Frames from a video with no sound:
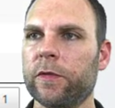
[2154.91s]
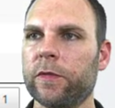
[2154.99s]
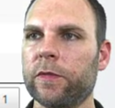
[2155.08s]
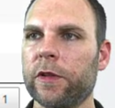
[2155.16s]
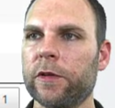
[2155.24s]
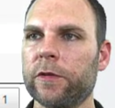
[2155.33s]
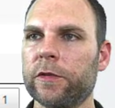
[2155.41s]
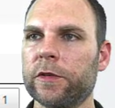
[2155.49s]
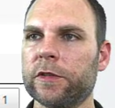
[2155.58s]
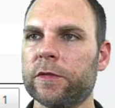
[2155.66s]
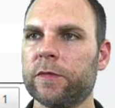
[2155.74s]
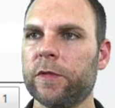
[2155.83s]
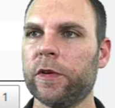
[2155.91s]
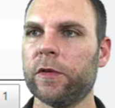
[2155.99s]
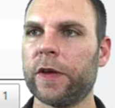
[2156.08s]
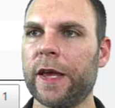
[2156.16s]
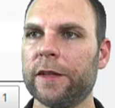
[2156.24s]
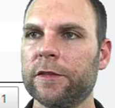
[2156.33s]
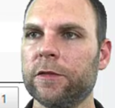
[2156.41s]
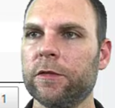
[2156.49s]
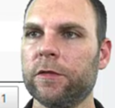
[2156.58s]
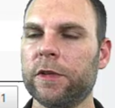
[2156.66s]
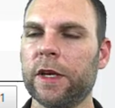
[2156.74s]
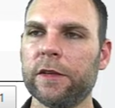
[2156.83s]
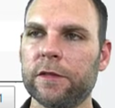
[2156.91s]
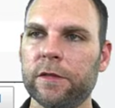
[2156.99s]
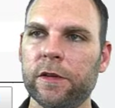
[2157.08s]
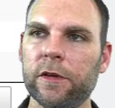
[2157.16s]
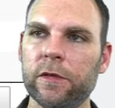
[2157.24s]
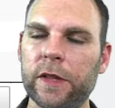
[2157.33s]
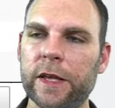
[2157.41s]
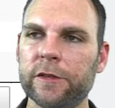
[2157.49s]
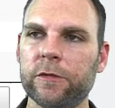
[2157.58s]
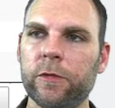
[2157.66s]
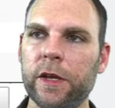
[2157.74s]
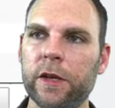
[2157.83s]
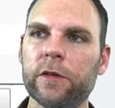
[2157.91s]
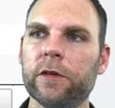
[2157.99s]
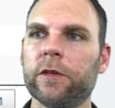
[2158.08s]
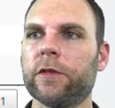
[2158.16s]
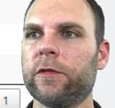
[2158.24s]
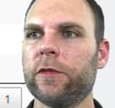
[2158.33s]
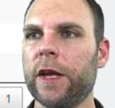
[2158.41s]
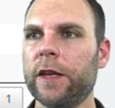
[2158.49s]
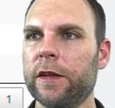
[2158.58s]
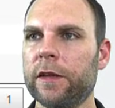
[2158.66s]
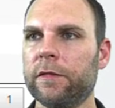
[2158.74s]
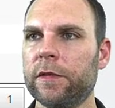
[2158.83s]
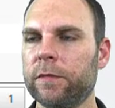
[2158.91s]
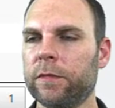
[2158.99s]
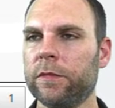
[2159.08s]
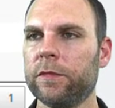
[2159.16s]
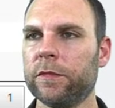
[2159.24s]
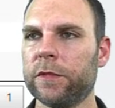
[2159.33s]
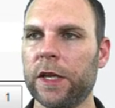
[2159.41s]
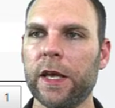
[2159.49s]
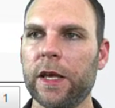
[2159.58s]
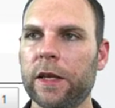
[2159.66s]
whether it was canceled last week or created today.